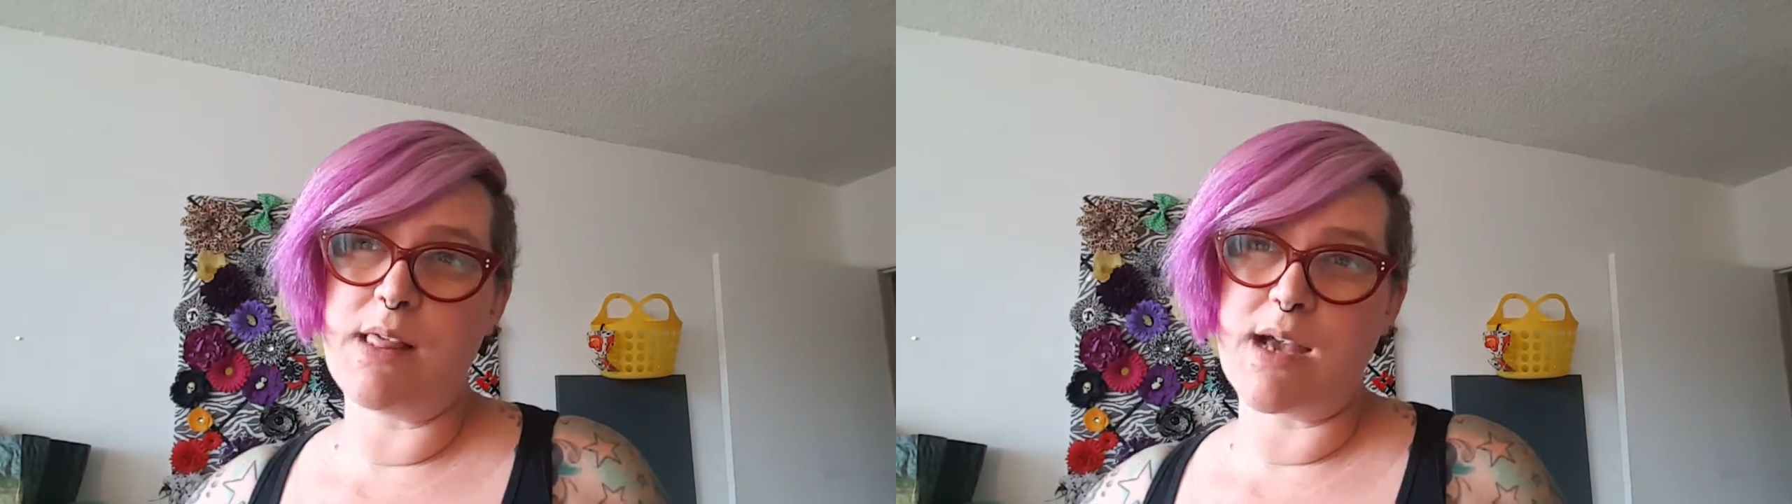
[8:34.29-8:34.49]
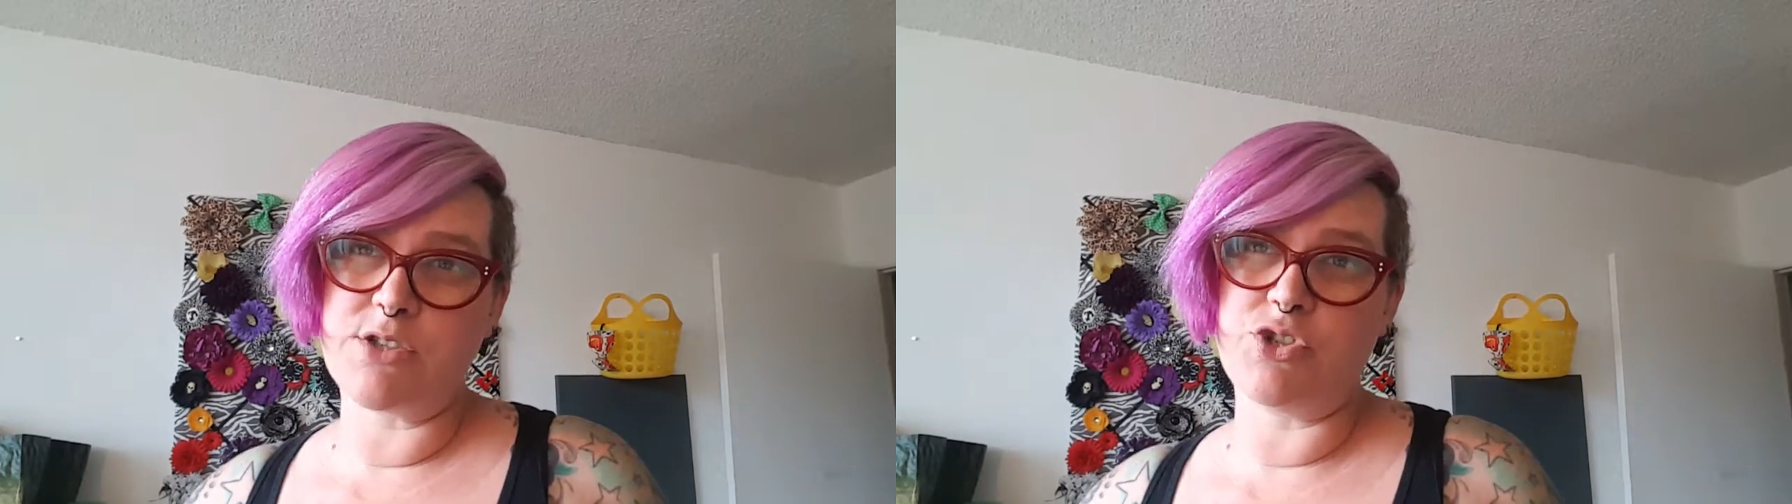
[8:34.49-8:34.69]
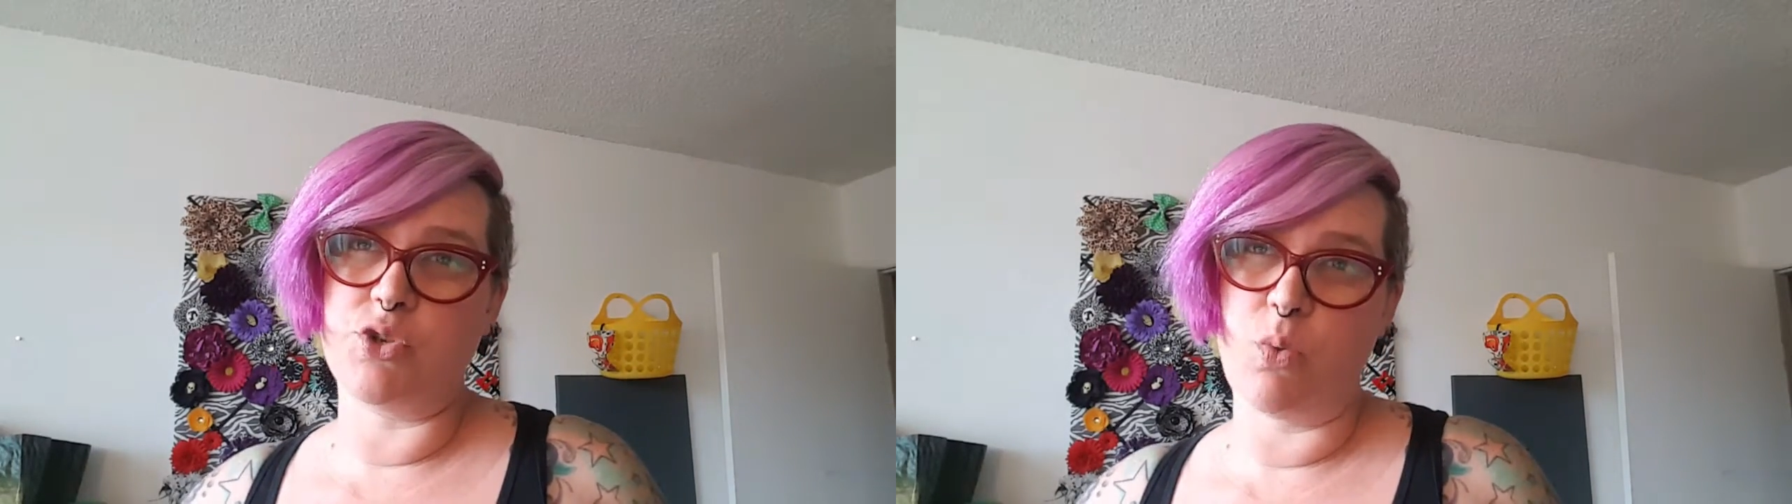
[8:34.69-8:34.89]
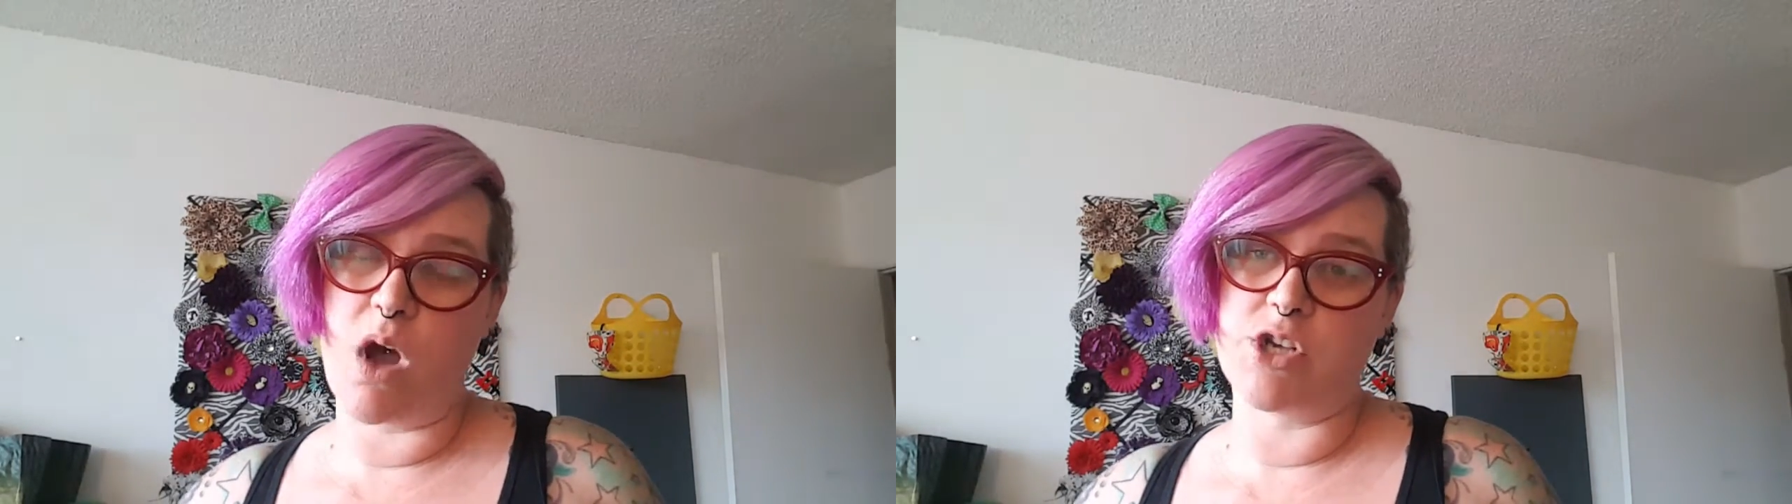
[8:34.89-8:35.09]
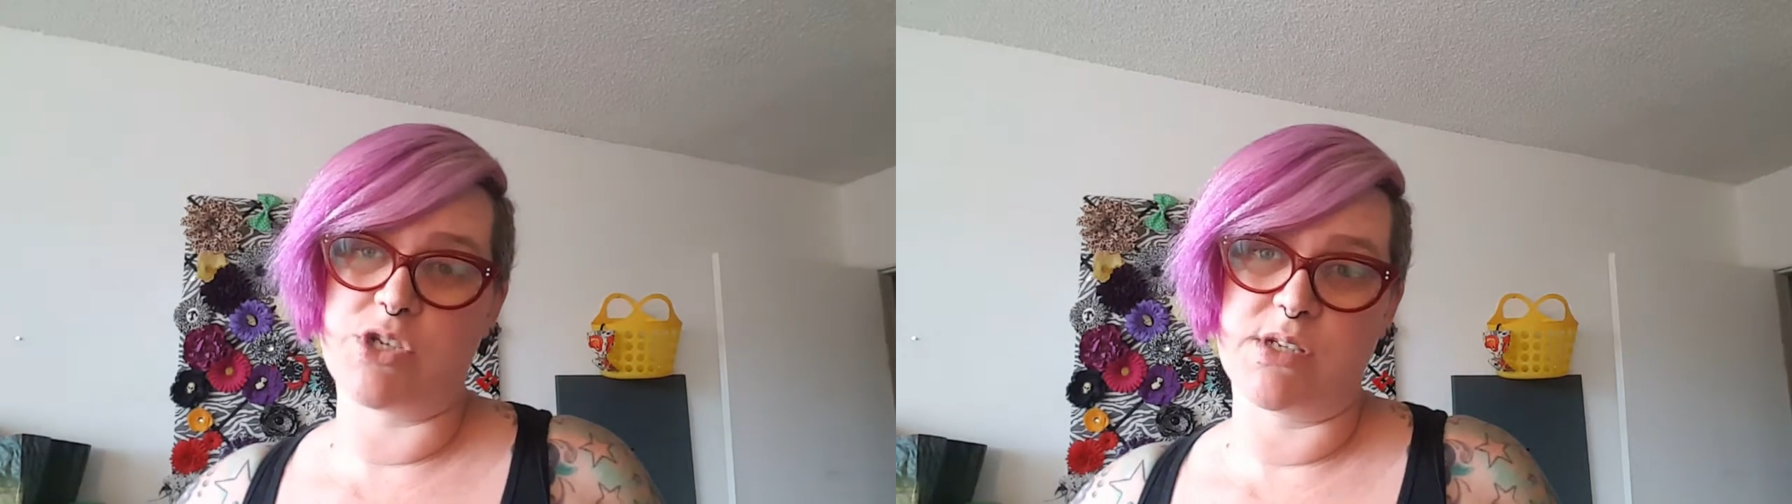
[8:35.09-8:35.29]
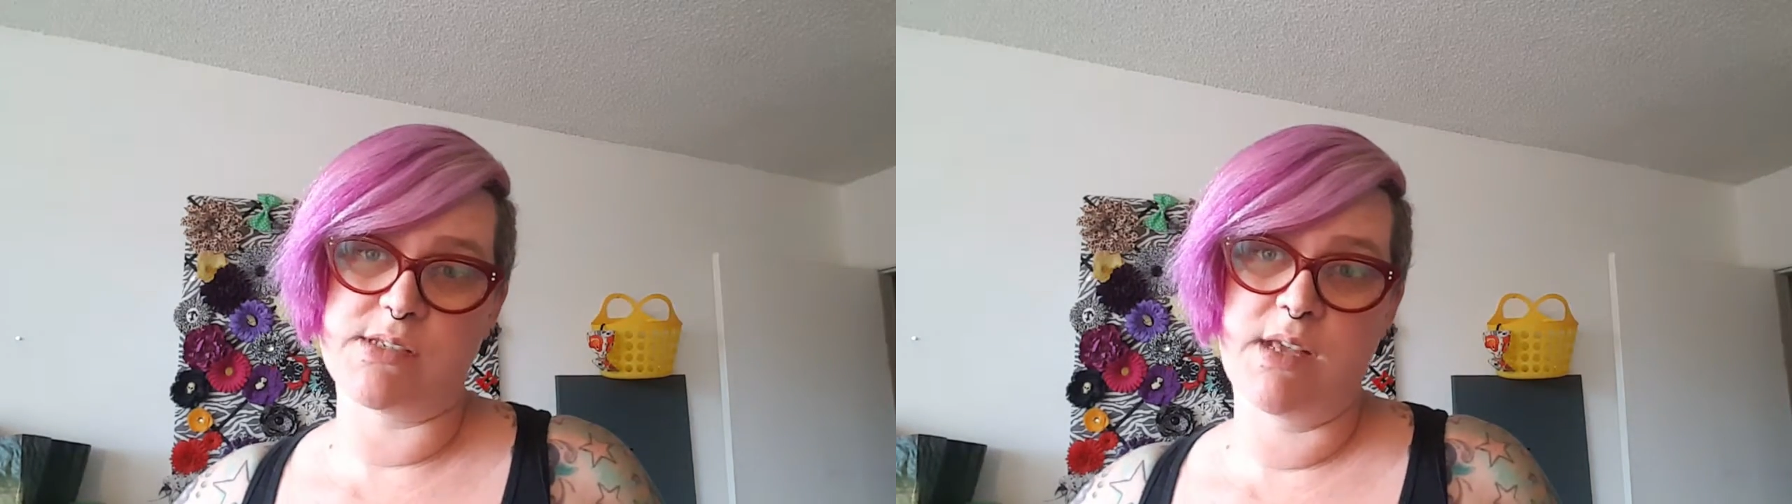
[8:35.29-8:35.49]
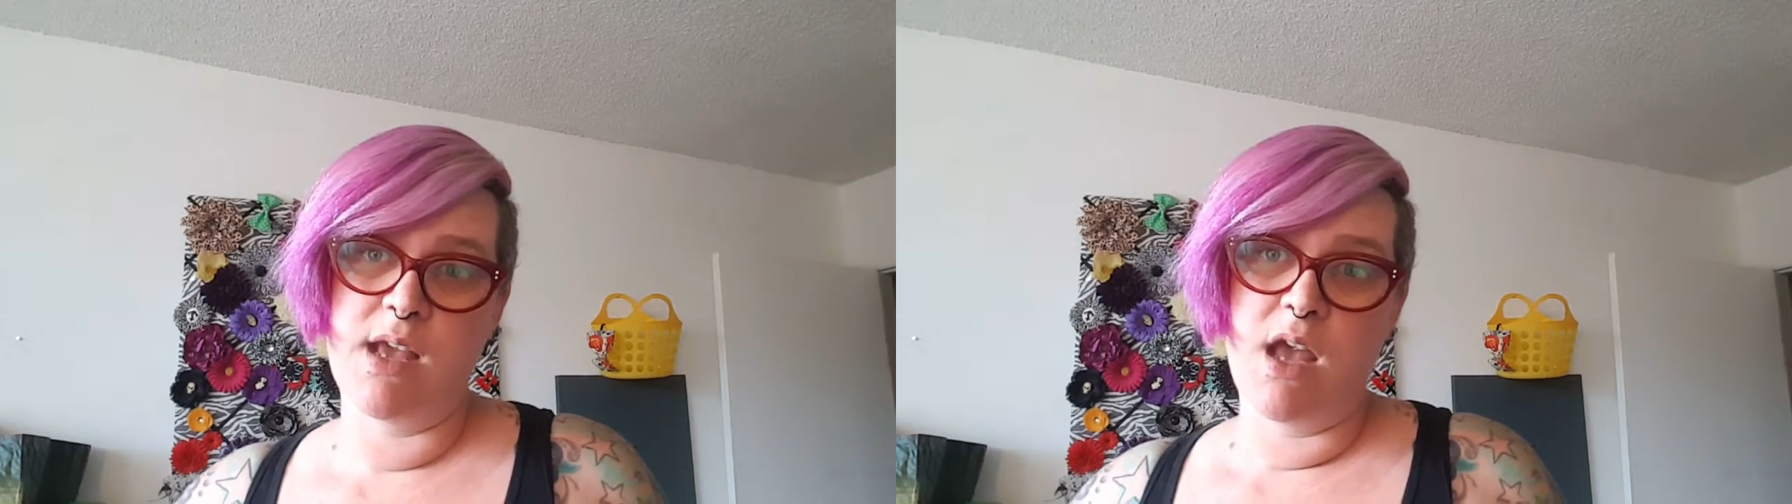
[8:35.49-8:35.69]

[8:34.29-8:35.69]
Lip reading: last 2 washes.